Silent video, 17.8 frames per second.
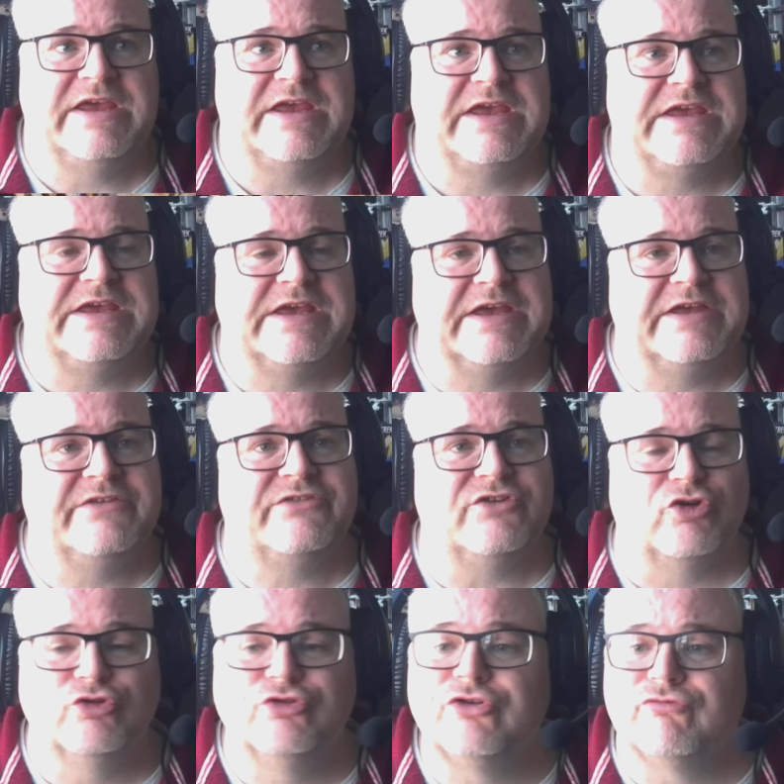he
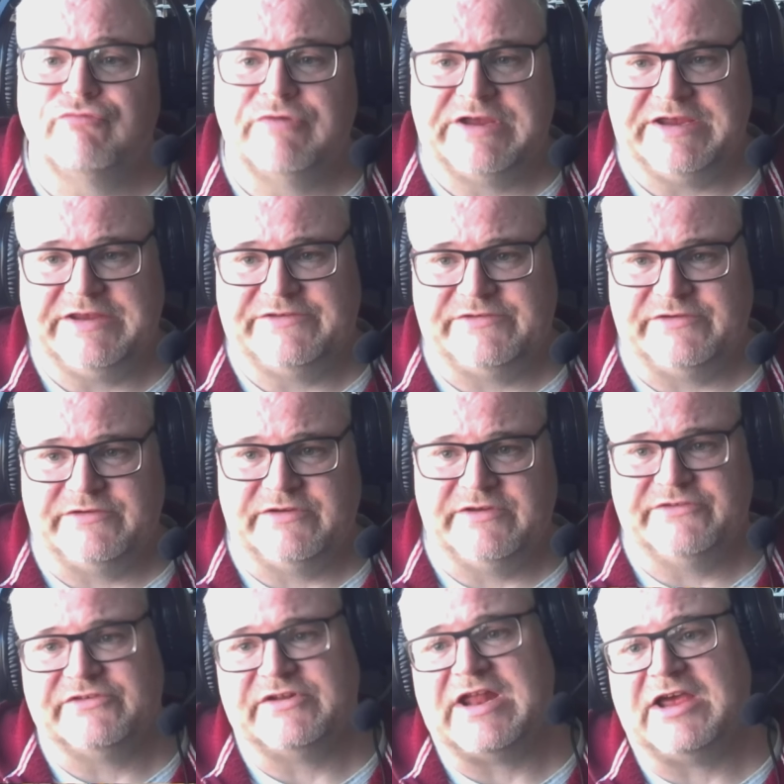is underrated
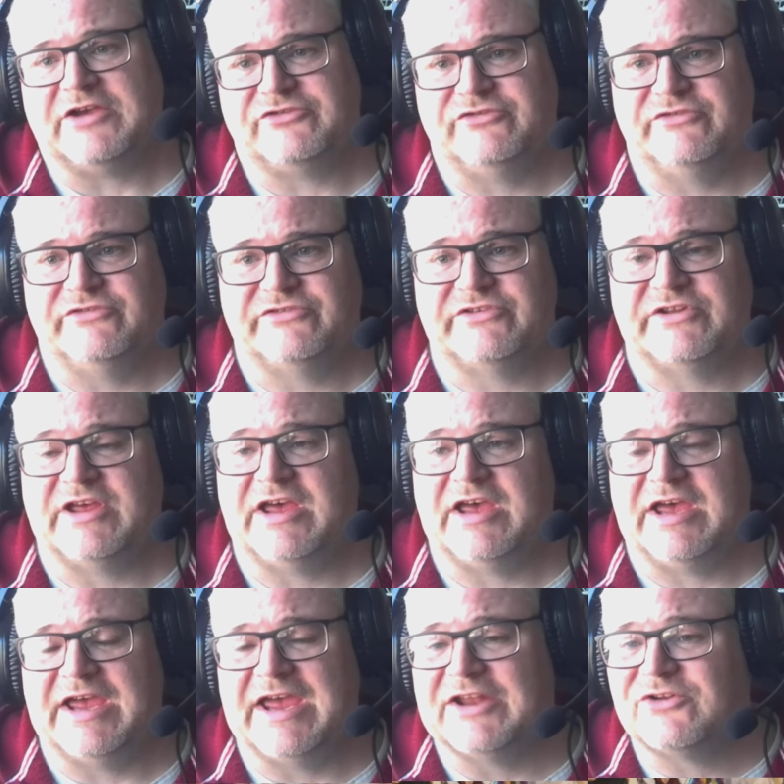as an action
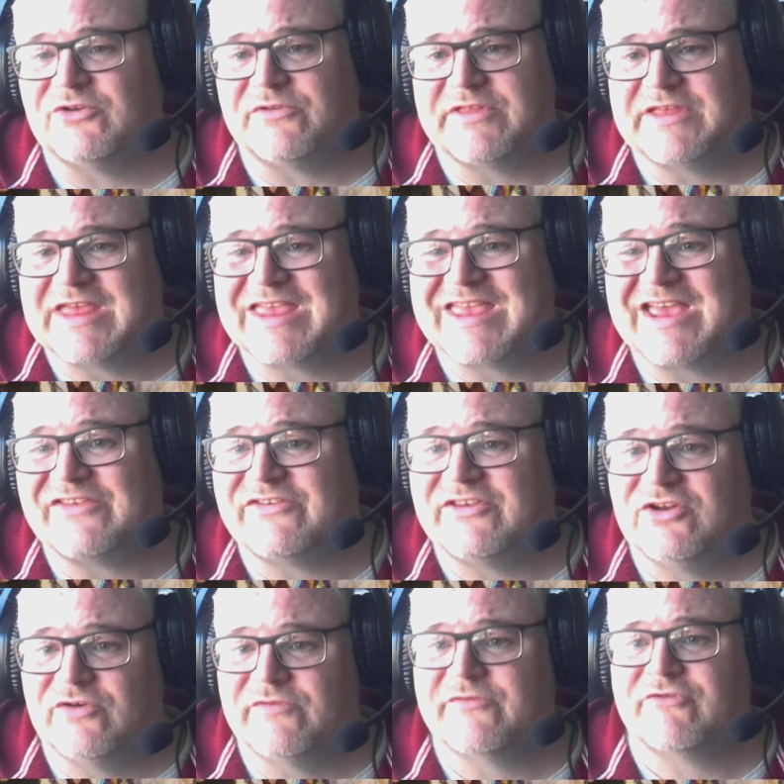star. I don't think he
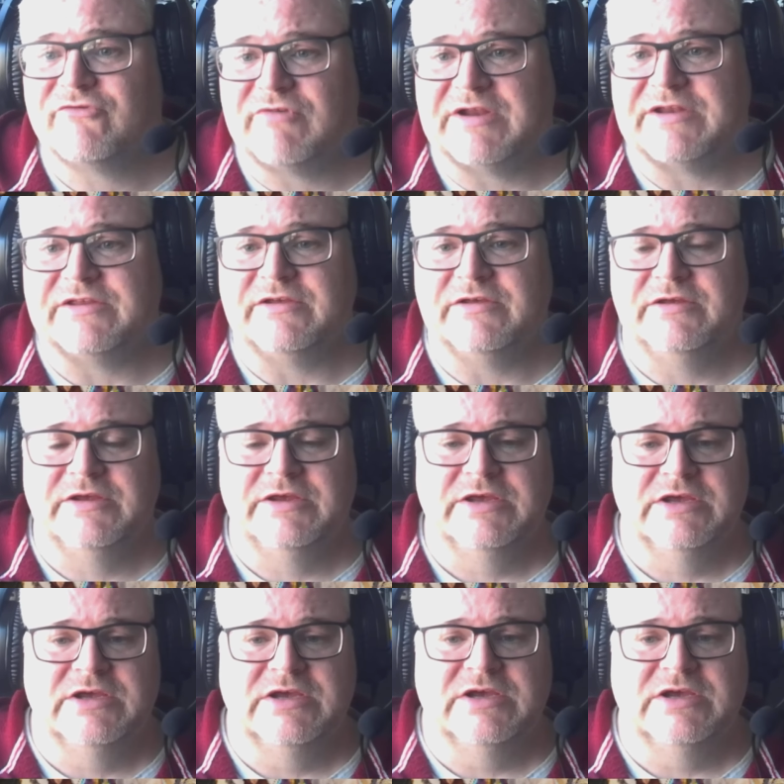gets enough credit